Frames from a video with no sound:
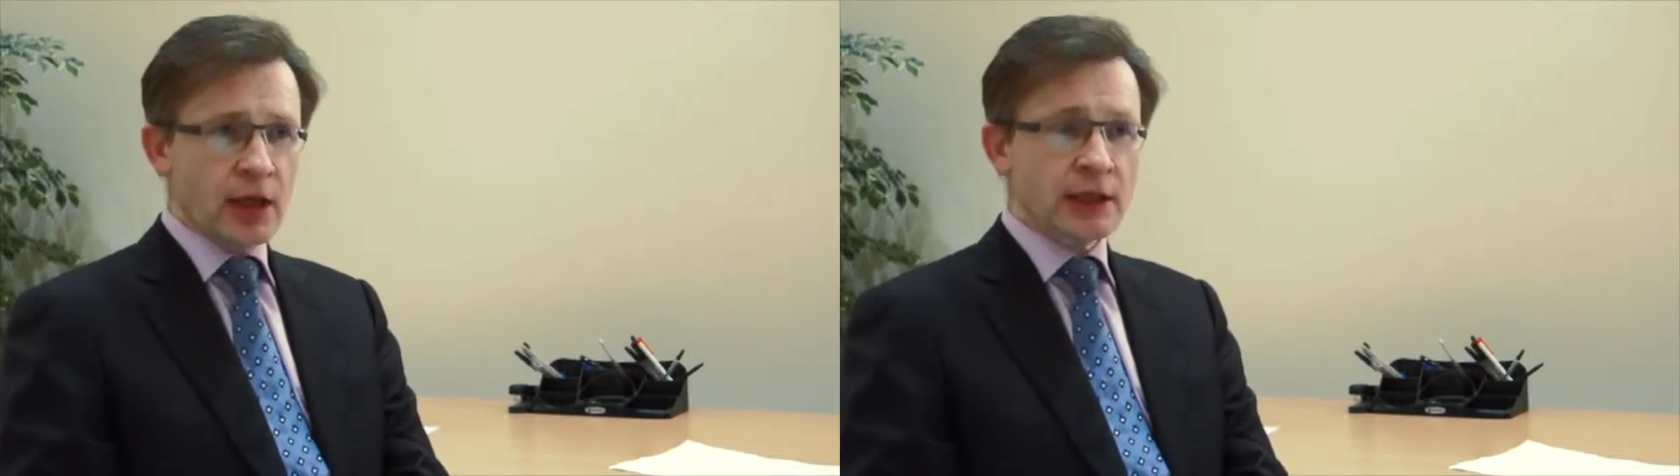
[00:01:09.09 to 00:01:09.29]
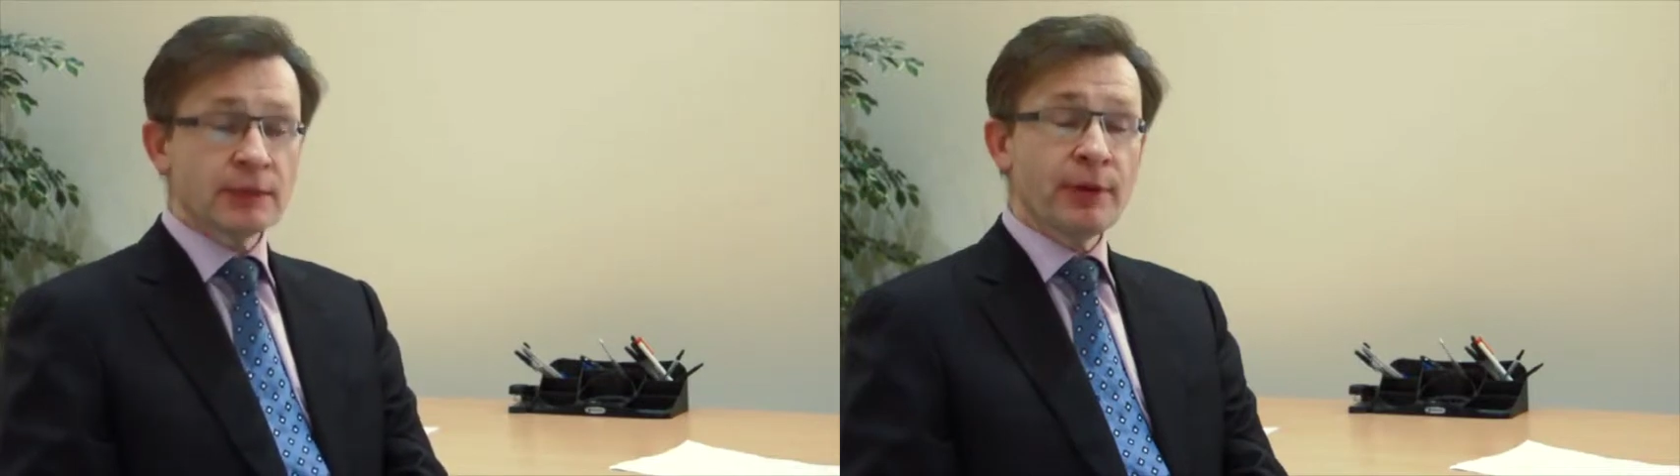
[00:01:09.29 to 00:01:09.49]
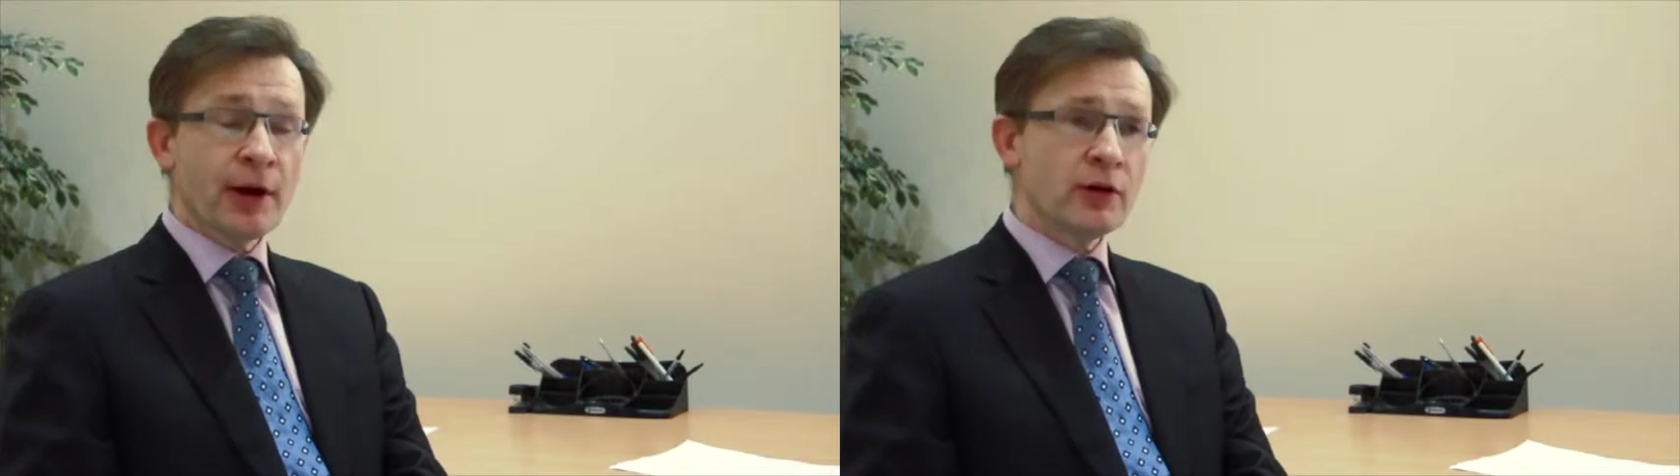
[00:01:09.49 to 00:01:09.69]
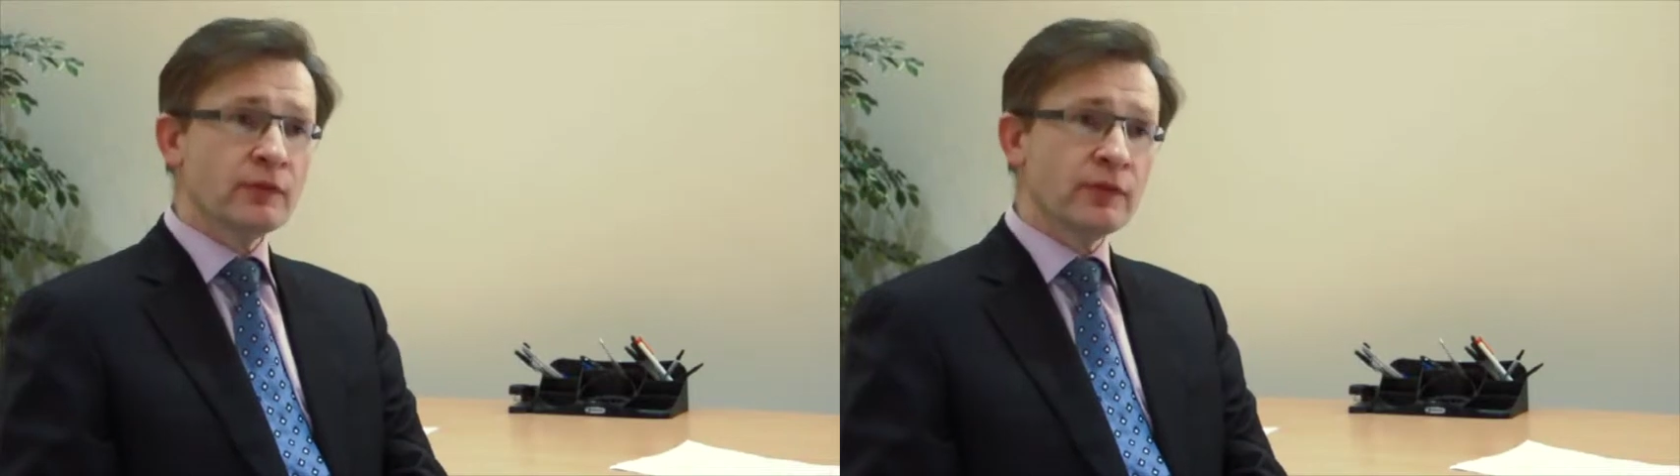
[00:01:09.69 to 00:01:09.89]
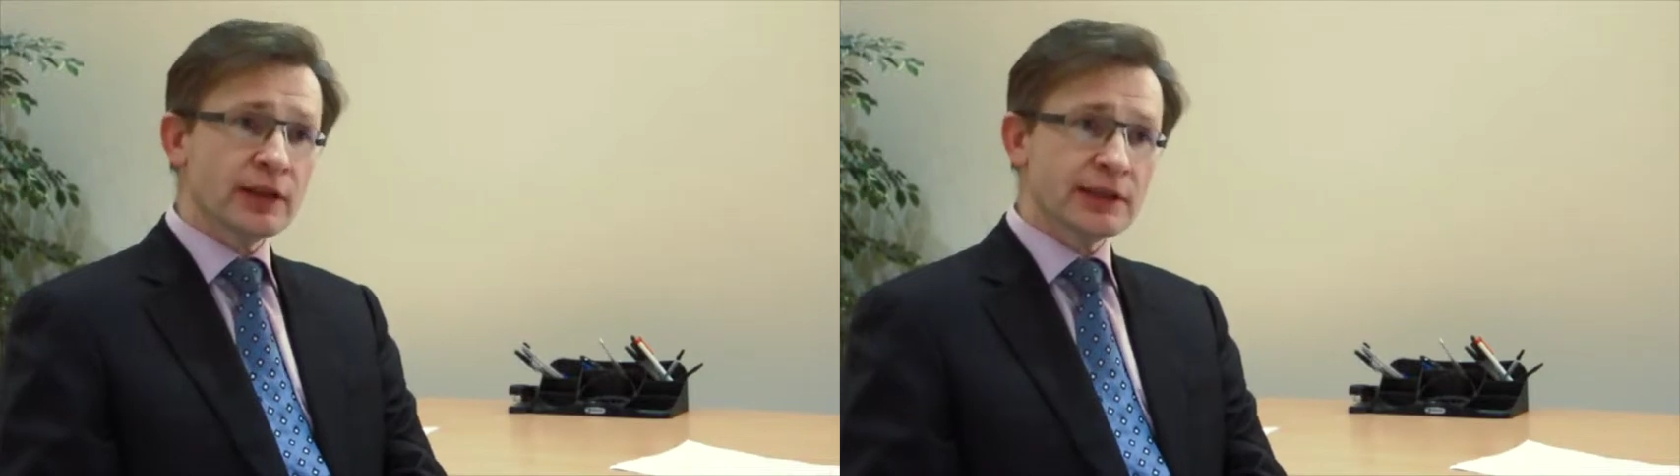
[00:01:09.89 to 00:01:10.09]
It's
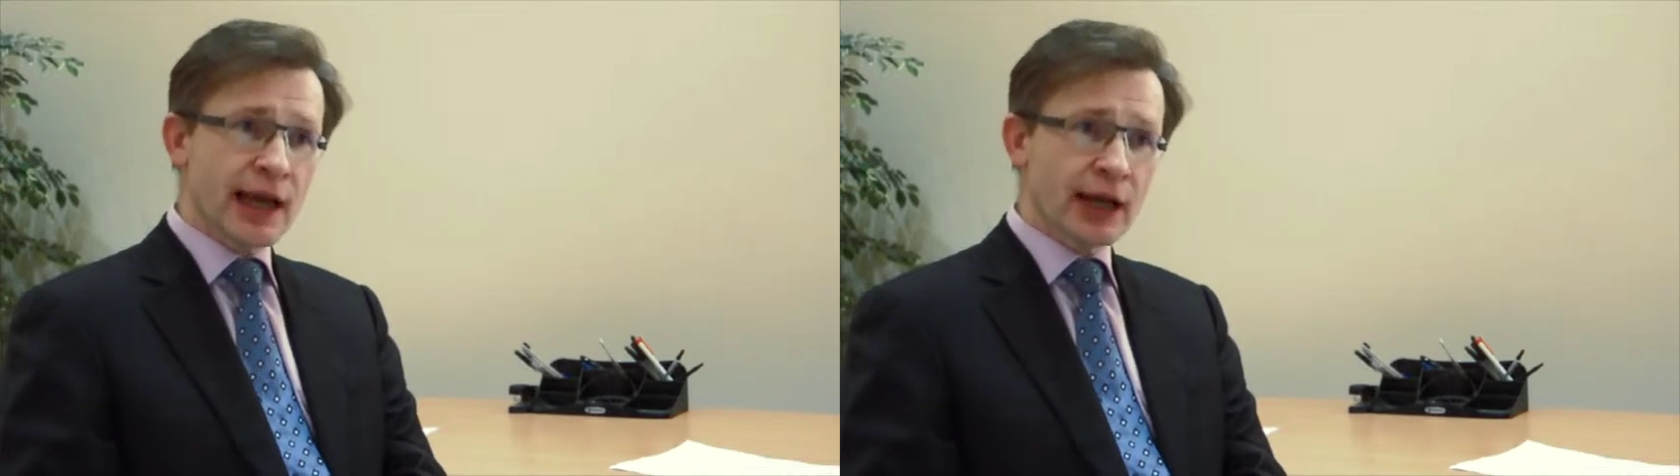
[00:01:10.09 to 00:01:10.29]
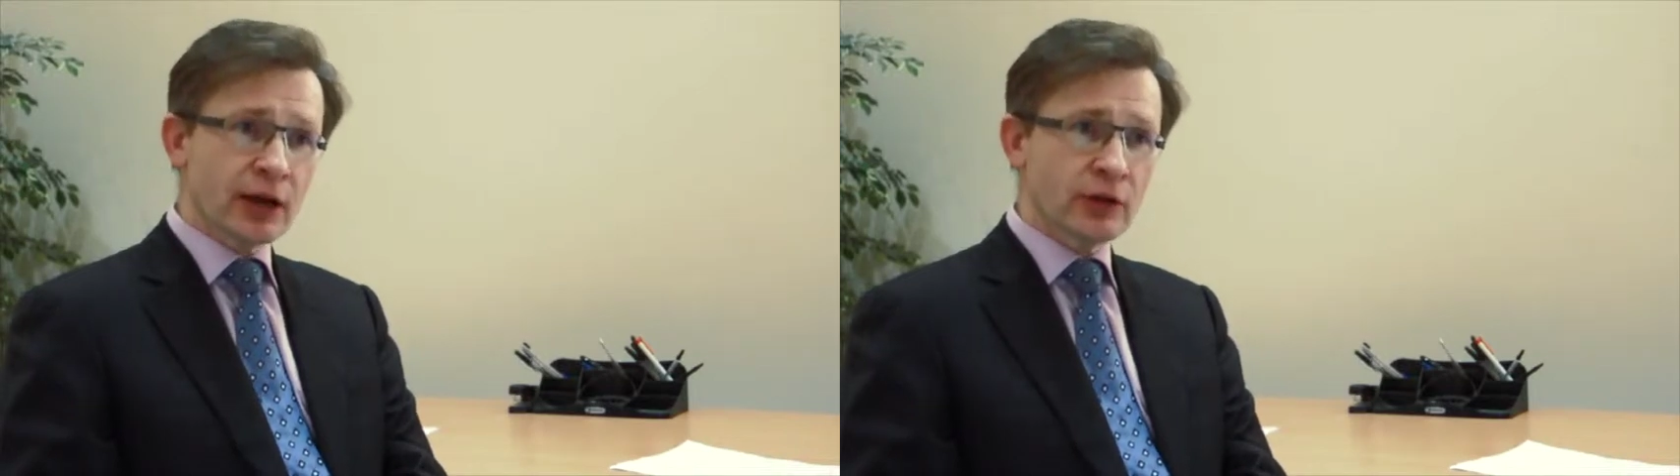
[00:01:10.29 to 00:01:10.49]
imperative that a second